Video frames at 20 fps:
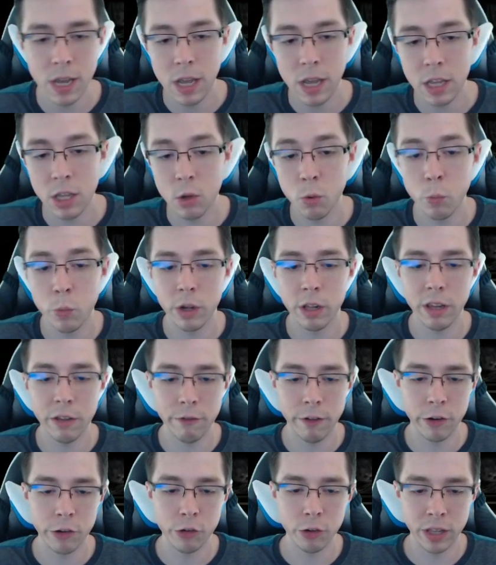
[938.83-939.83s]
you will
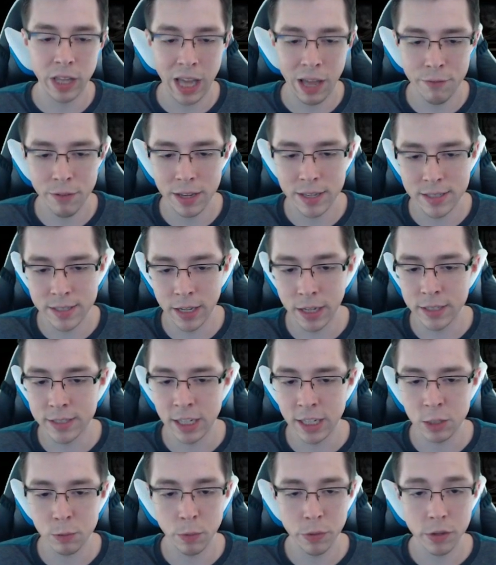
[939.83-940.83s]
eventually have a
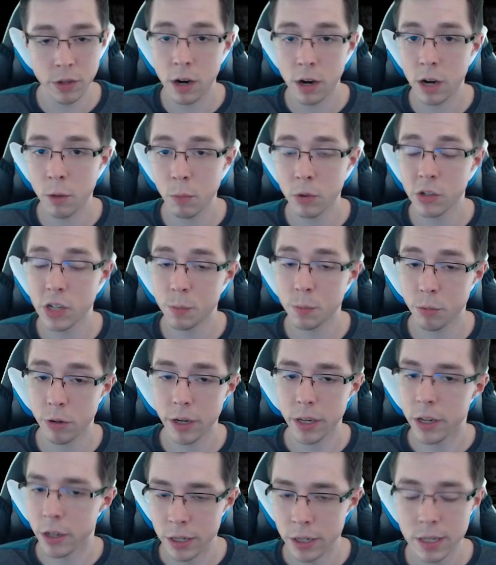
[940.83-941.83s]
6/6 with guard, which is pretty
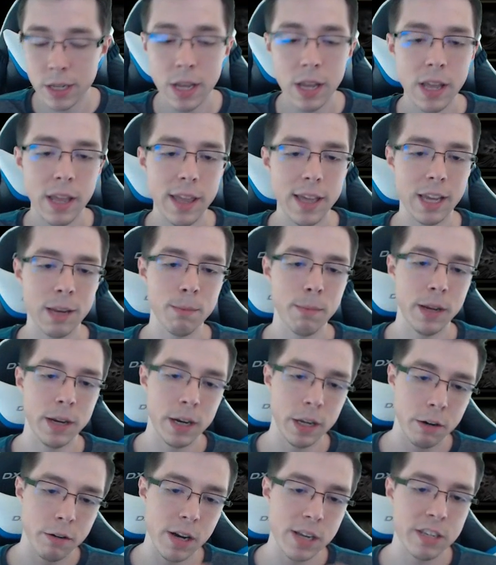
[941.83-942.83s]
good. It can be an
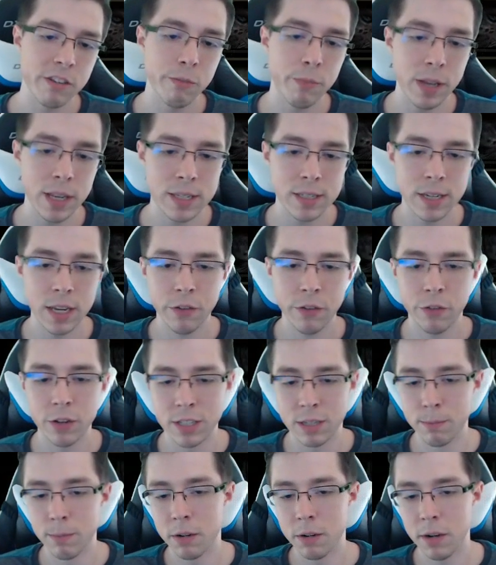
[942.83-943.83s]
aggressive beat stick for
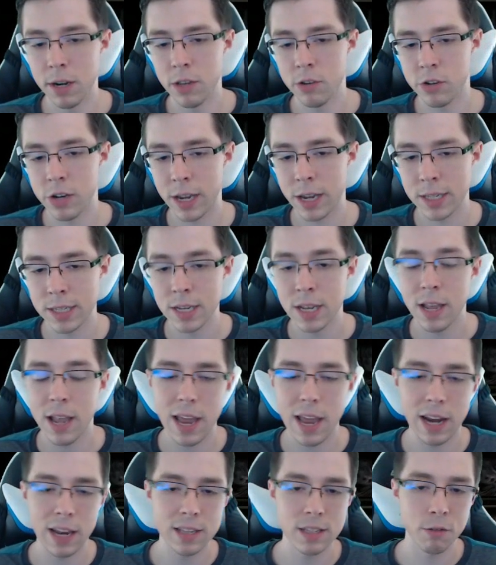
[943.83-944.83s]
some mid-range decks,
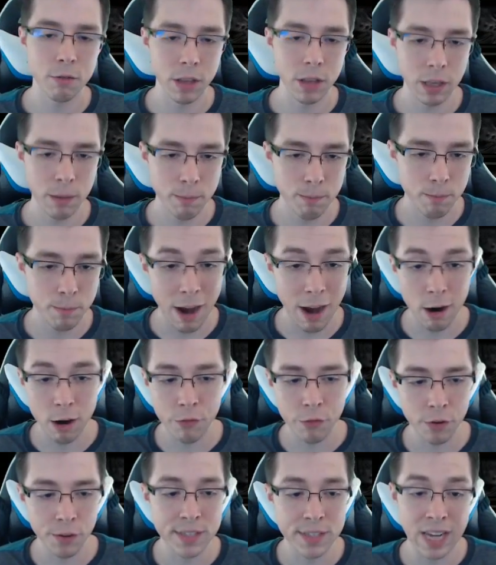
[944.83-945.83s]
and it's a really
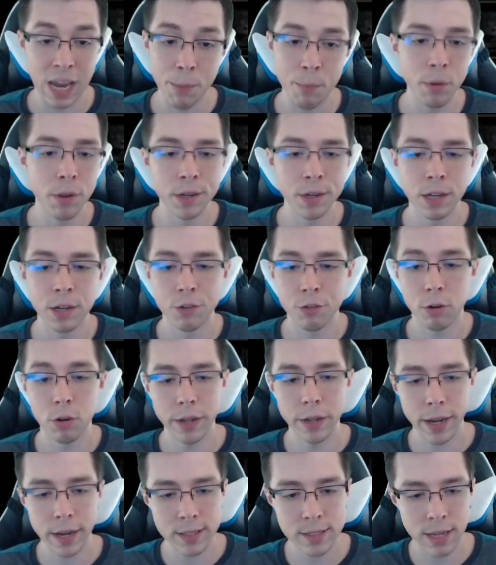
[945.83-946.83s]
powerful staple in control
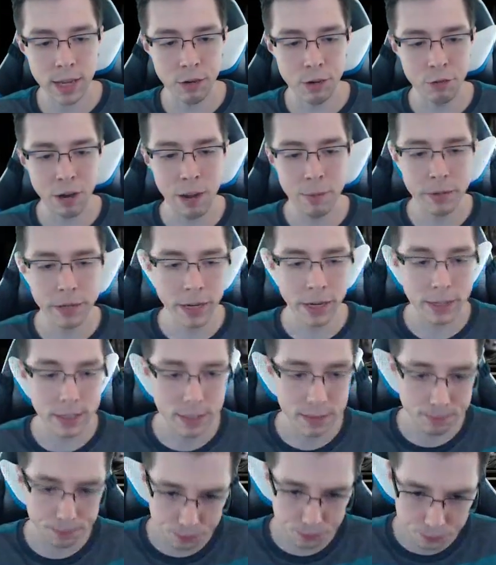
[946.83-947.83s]
decks and ramp decks.
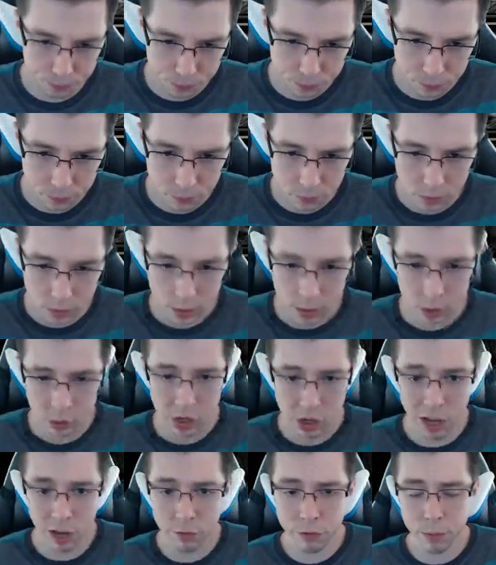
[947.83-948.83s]

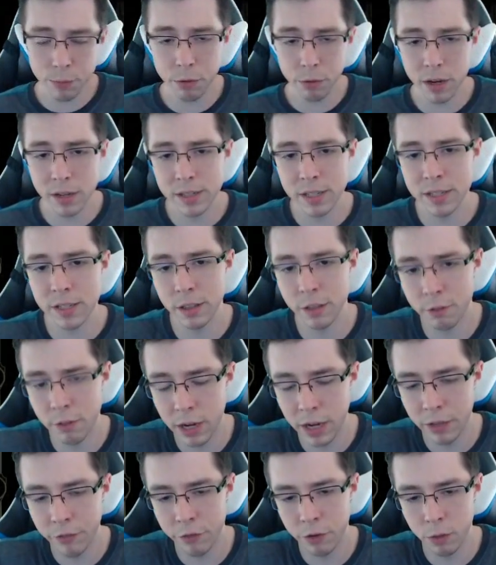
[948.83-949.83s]
Shadowfen Priest is in the
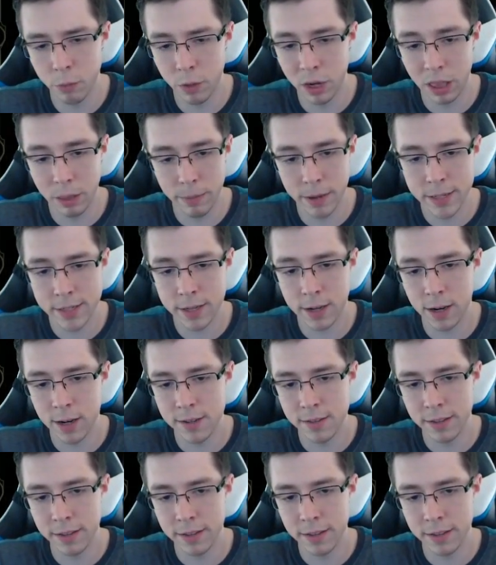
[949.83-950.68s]
running for one of the best cards in the